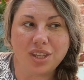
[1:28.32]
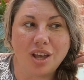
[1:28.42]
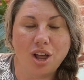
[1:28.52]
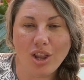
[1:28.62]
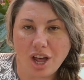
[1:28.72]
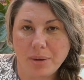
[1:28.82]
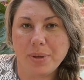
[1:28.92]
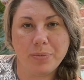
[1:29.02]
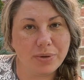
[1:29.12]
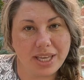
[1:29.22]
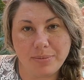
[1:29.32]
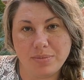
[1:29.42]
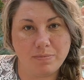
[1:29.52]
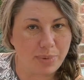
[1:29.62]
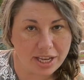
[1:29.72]
A lot of people keep
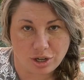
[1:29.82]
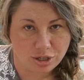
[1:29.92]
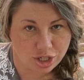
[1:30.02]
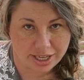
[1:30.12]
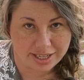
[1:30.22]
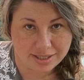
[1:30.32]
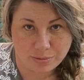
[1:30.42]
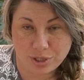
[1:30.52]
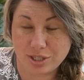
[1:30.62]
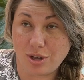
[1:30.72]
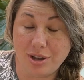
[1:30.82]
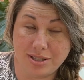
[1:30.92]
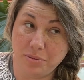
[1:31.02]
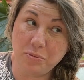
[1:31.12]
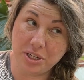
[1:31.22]
backyard chickens, which is
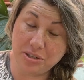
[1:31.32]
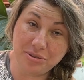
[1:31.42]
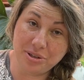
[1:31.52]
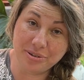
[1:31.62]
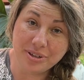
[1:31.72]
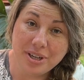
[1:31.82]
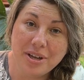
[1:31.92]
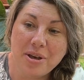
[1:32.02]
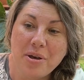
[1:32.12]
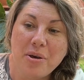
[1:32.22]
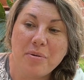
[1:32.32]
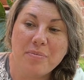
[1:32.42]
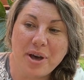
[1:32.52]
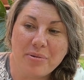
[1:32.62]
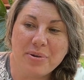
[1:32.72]
awesome. We do too.
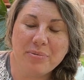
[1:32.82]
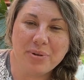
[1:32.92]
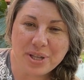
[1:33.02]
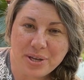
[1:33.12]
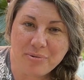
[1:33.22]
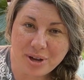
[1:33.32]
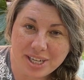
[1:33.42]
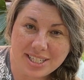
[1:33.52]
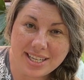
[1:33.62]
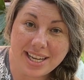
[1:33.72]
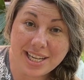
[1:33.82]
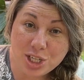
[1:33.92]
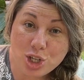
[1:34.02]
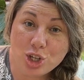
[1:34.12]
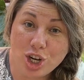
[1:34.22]
But we really wanted to
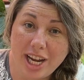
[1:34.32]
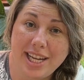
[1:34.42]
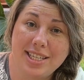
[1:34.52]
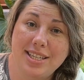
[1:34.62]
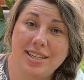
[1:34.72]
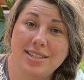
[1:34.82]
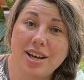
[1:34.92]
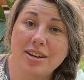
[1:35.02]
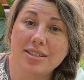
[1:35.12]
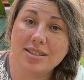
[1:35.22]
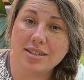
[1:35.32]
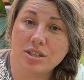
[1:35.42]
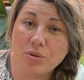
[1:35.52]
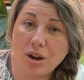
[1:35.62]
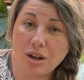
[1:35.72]
integrate ducks
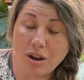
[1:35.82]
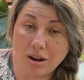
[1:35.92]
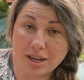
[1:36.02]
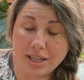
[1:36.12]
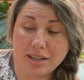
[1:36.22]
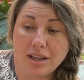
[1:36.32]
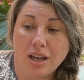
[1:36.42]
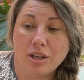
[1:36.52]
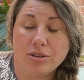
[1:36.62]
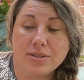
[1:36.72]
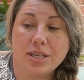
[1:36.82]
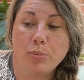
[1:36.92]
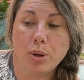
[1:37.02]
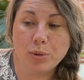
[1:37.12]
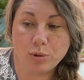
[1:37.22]
into our garden using
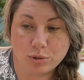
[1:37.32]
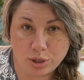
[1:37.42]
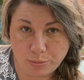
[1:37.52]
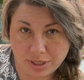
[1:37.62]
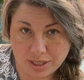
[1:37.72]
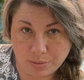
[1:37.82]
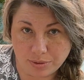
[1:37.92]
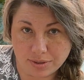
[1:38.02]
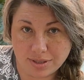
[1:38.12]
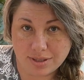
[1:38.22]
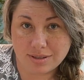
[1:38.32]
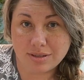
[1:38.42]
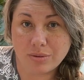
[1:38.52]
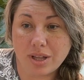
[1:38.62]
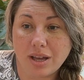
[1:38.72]
permaculture principles
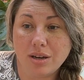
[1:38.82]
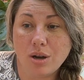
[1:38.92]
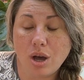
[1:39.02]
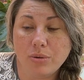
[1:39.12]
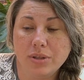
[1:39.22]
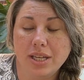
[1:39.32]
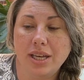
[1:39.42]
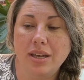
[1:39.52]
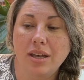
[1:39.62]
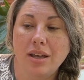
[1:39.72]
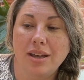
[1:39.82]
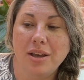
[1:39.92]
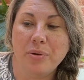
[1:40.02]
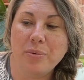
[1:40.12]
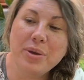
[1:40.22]
so that not only
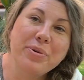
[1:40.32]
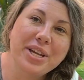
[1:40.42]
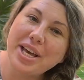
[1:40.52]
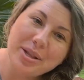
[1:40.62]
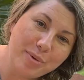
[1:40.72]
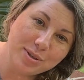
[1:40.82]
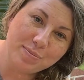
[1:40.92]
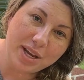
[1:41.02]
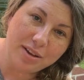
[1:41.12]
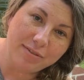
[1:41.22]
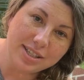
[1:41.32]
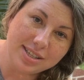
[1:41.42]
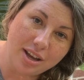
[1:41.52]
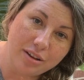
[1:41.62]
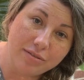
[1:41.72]
we would get the most benefits
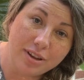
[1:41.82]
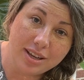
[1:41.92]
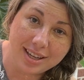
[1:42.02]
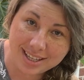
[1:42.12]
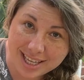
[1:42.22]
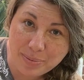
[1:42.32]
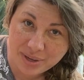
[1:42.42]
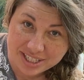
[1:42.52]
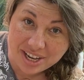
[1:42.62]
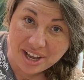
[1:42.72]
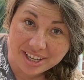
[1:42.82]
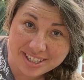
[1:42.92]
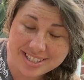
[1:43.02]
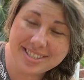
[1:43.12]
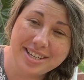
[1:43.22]
out of keeping
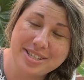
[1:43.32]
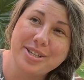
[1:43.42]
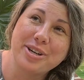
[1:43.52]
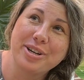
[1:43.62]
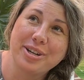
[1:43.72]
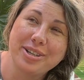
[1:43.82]
ducks, because they're